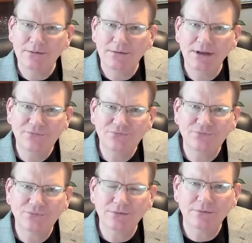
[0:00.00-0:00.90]

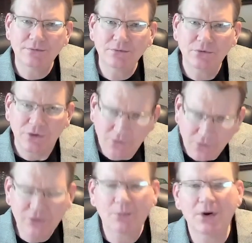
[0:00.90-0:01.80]
if the
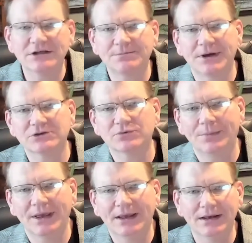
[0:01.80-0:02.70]
growth prospects were
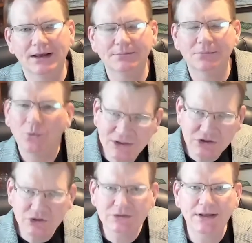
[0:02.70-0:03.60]
picking up,
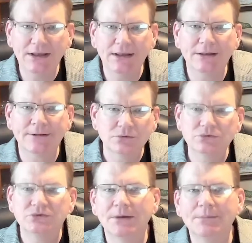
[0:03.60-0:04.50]
wouldn't you think
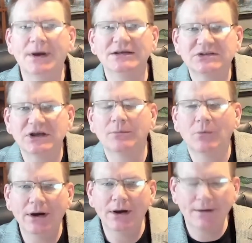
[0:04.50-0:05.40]
somebody
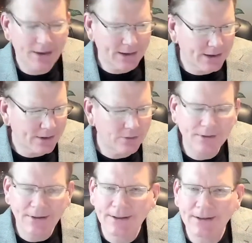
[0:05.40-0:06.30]
somewhere uh,
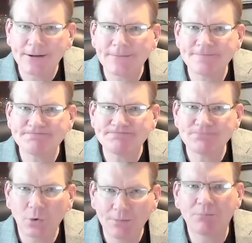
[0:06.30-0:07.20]
um,
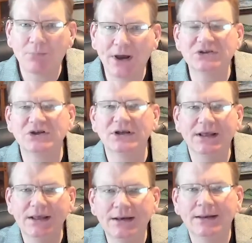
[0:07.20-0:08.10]
would be pricing
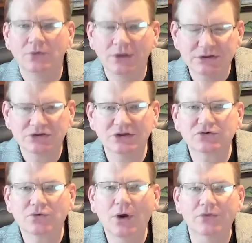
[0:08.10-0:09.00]
in this
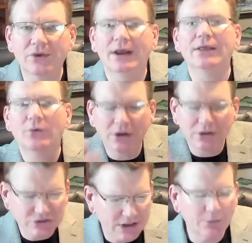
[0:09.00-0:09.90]
this growth? In other
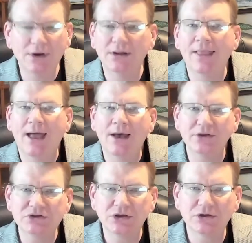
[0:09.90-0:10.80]
words, it would allow
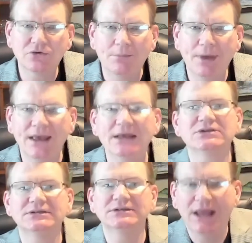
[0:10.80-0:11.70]
these central banks
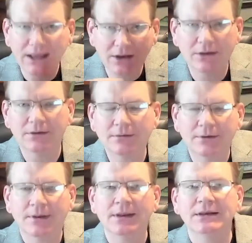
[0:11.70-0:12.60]
to take
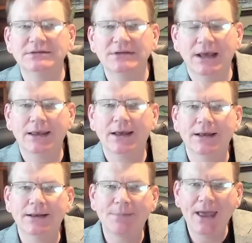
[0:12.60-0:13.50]
take
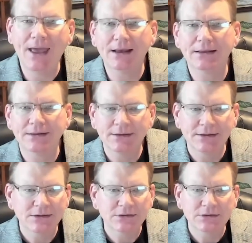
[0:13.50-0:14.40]
uh, back
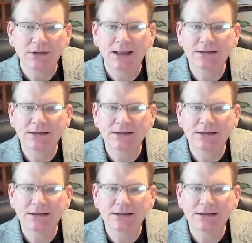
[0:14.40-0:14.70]
uh,